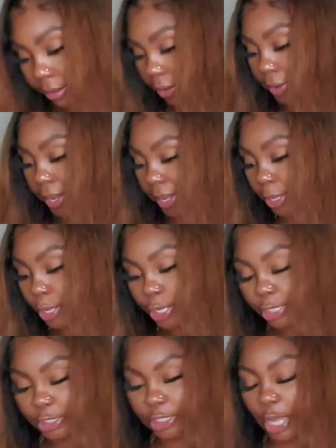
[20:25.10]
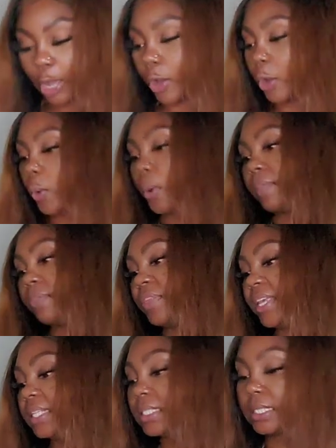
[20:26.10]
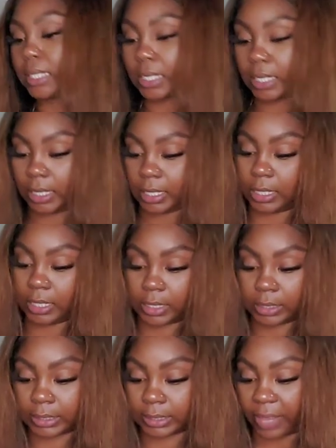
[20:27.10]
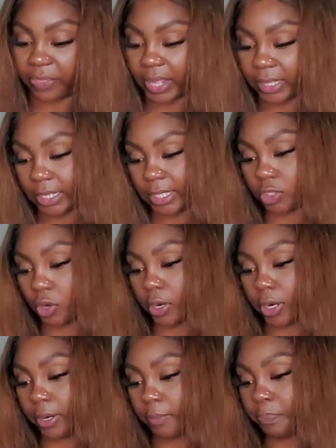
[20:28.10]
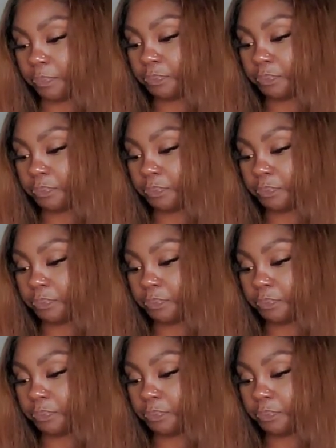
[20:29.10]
Okay, so this is, I think these are